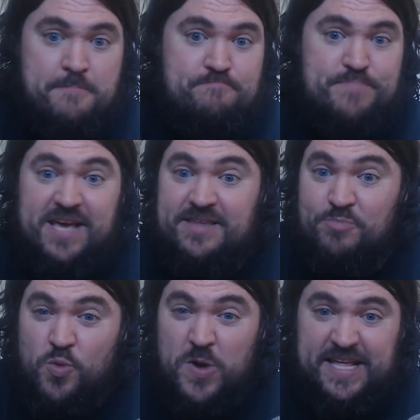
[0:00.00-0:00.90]
make
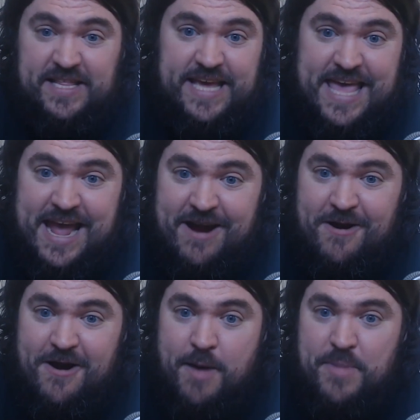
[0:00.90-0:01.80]
them really
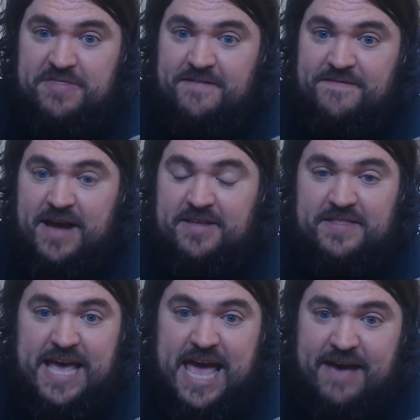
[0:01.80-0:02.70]
care about the fact that
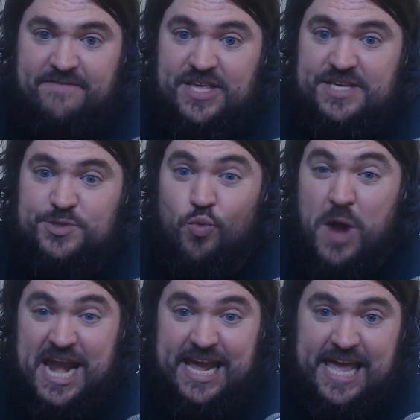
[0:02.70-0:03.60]
they have this
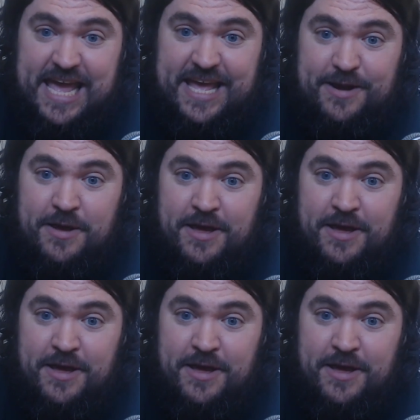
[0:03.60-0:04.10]
renegade